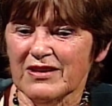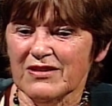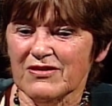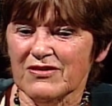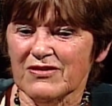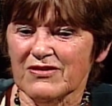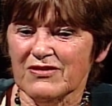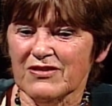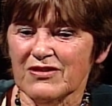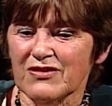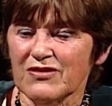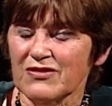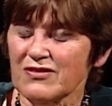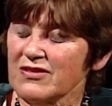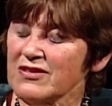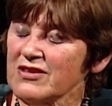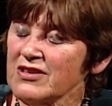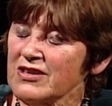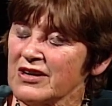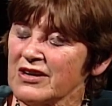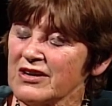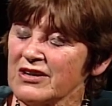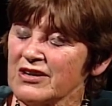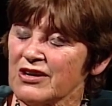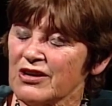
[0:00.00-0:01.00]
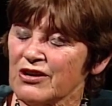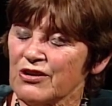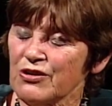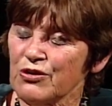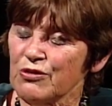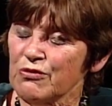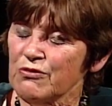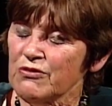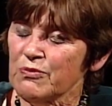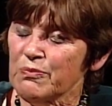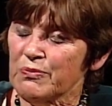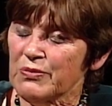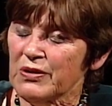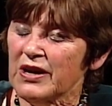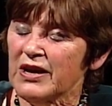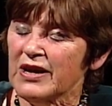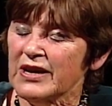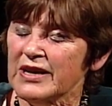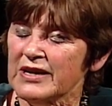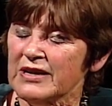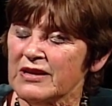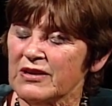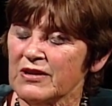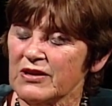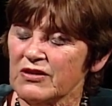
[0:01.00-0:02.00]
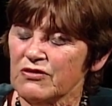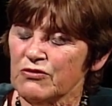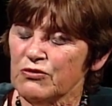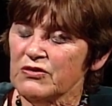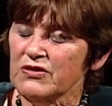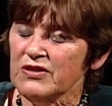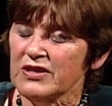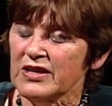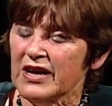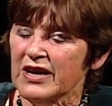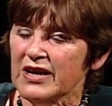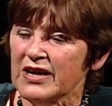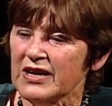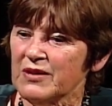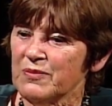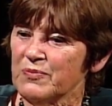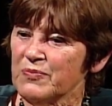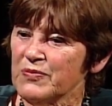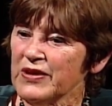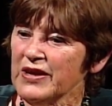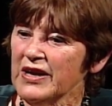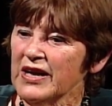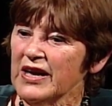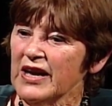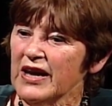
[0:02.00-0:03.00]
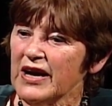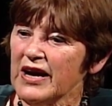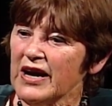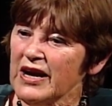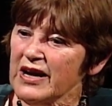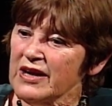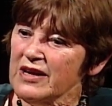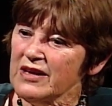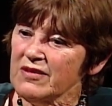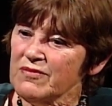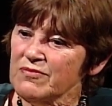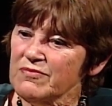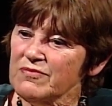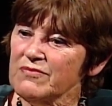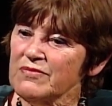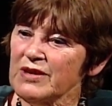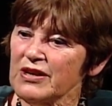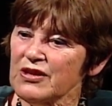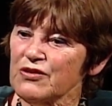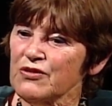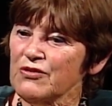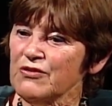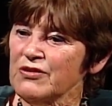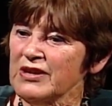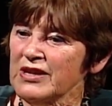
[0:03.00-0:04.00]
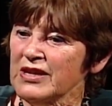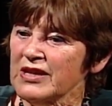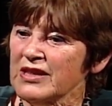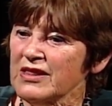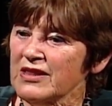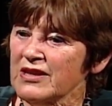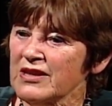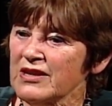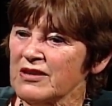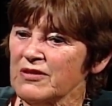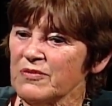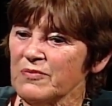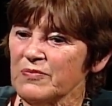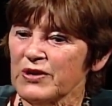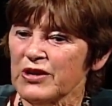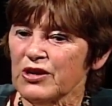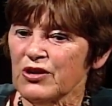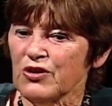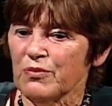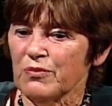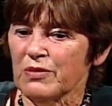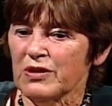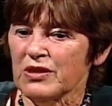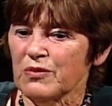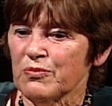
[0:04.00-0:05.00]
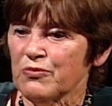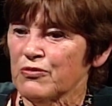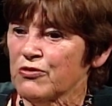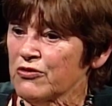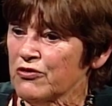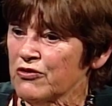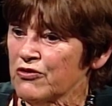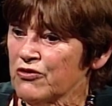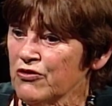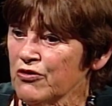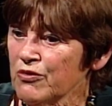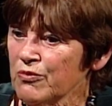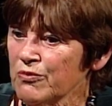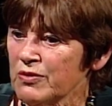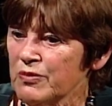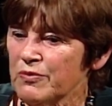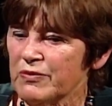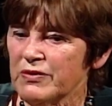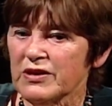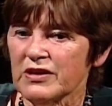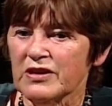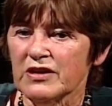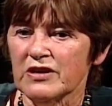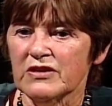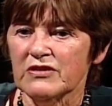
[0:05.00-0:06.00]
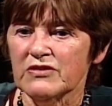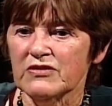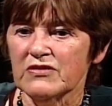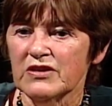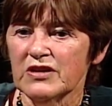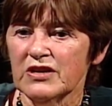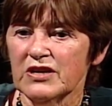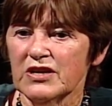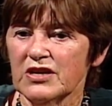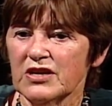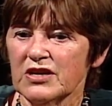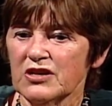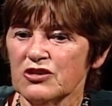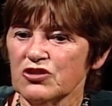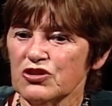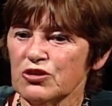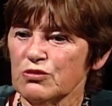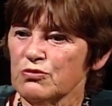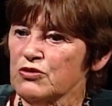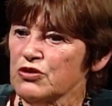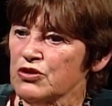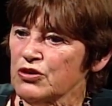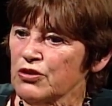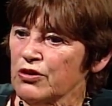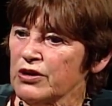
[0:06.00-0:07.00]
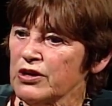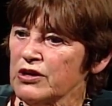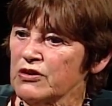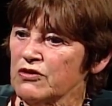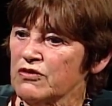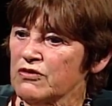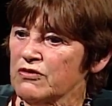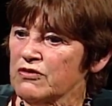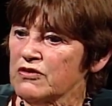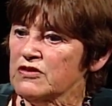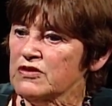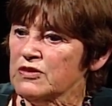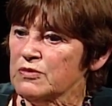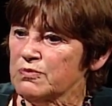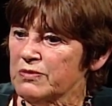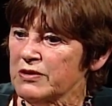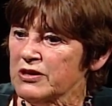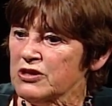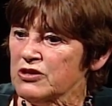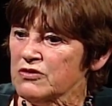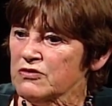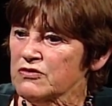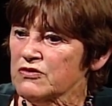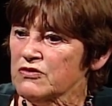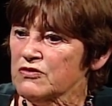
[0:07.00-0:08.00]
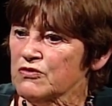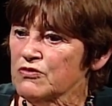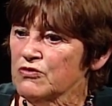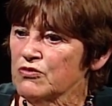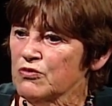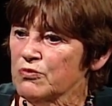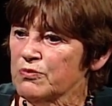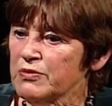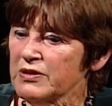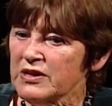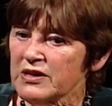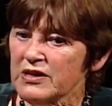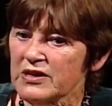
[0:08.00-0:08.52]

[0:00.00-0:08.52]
is this young girl who was blind. She was 9. I met her in England, and her mother brought her to me because she was going to this special school